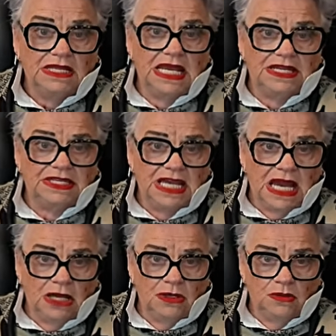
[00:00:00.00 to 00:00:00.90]

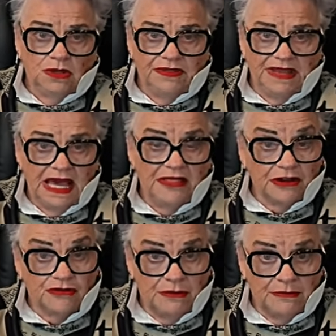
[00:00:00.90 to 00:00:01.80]
Netanyahu and the
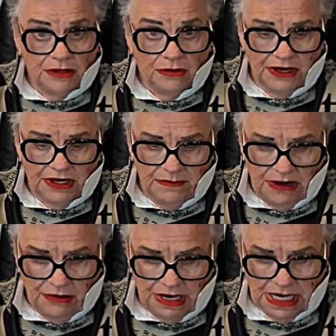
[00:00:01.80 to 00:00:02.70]
other criminal in
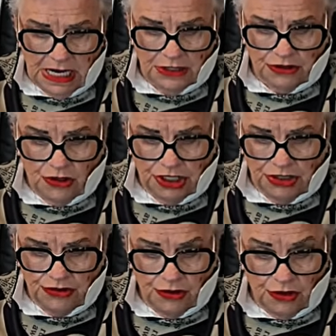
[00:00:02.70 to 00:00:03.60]
America,
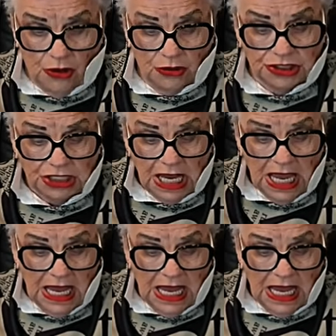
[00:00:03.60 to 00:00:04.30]
Donnie Two Dollars,